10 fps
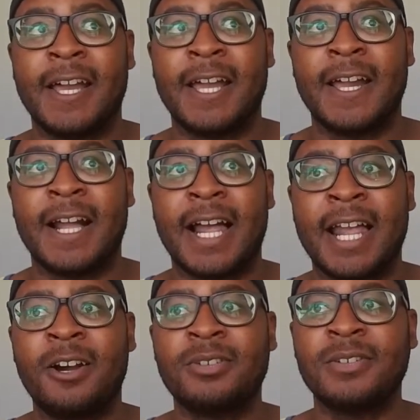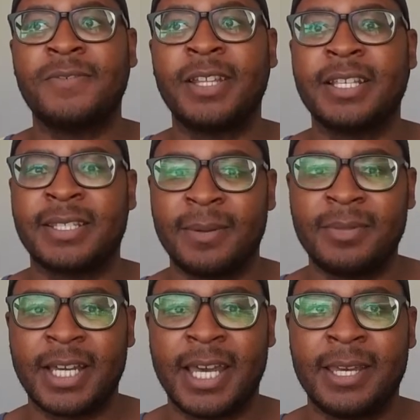I also feel like
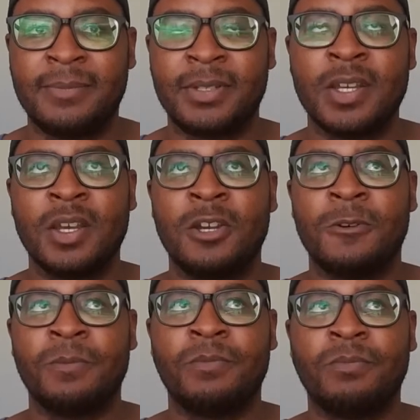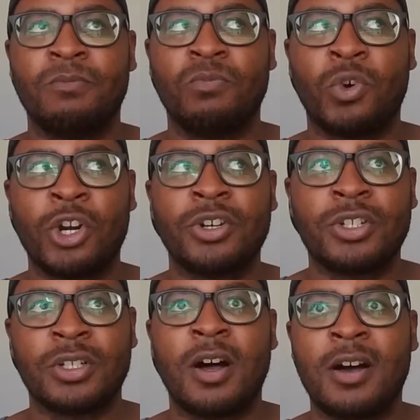sometimes her
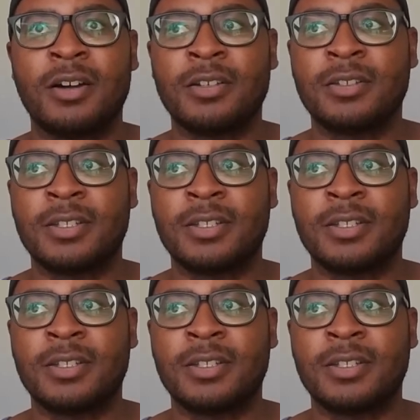songs.